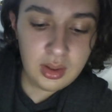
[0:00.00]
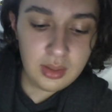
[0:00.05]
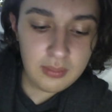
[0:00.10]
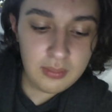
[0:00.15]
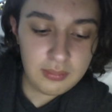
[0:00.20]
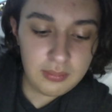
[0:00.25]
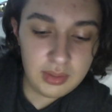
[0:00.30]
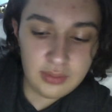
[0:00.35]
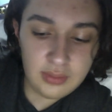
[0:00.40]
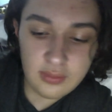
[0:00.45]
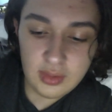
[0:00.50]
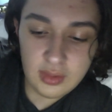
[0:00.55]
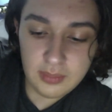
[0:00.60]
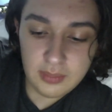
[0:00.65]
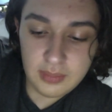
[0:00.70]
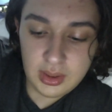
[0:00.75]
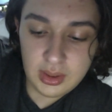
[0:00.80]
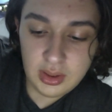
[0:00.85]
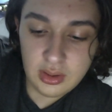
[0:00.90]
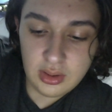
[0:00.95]

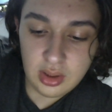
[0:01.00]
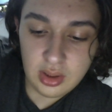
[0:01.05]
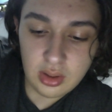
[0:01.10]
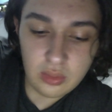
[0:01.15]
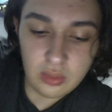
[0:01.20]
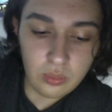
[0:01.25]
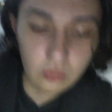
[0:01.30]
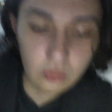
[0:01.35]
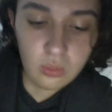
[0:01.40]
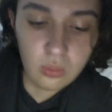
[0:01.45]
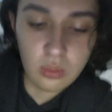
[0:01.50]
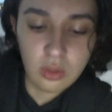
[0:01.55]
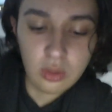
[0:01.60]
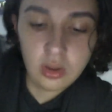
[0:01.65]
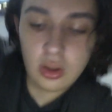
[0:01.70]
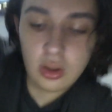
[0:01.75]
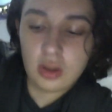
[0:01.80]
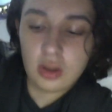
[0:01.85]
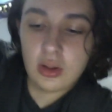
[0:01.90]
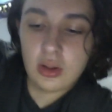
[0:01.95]

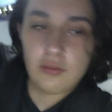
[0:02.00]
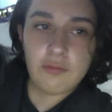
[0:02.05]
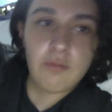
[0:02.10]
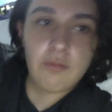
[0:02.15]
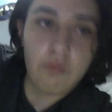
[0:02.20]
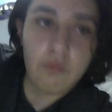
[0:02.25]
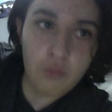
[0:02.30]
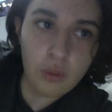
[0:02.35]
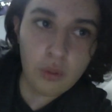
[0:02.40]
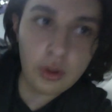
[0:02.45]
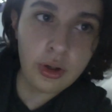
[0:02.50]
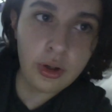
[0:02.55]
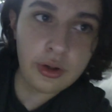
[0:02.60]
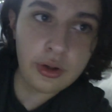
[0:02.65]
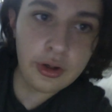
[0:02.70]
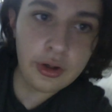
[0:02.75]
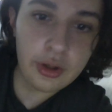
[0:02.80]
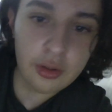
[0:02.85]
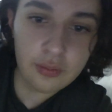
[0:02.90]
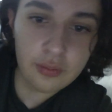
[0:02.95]
BCP.org for your
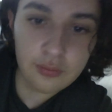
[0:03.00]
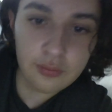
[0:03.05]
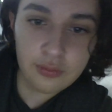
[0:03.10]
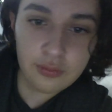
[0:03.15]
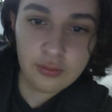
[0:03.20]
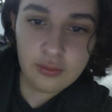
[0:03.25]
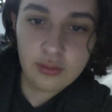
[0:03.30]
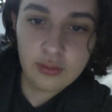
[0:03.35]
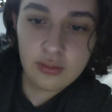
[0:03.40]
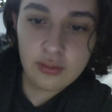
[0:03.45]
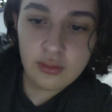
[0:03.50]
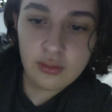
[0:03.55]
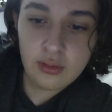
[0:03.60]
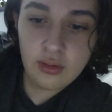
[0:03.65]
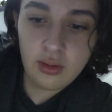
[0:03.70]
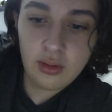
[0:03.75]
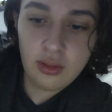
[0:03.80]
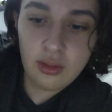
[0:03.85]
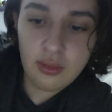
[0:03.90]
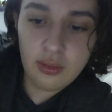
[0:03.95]
nerves.
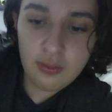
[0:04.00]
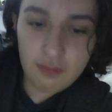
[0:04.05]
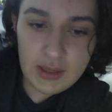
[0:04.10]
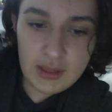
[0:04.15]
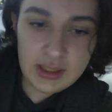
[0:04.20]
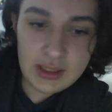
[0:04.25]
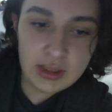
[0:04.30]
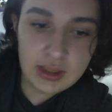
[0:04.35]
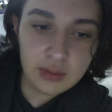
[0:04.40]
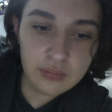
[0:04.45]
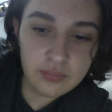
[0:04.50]
Thank you.